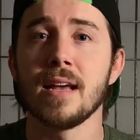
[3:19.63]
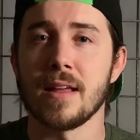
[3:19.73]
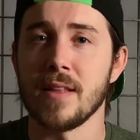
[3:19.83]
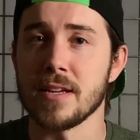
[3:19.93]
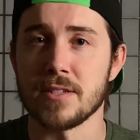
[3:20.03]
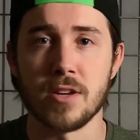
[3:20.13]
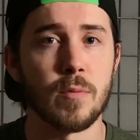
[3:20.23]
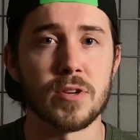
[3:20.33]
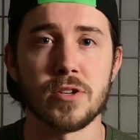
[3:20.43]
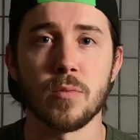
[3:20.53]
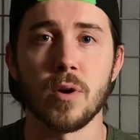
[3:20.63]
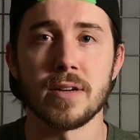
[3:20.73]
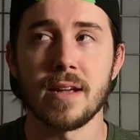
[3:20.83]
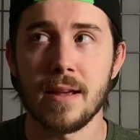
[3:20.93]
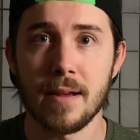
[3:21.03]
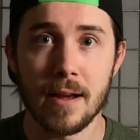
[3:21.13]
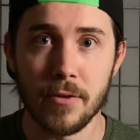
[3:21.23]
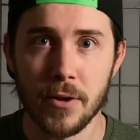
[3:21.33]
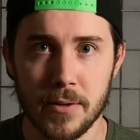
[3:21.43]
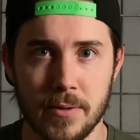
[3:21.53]
and that is not what you want
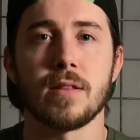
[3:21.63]
ever.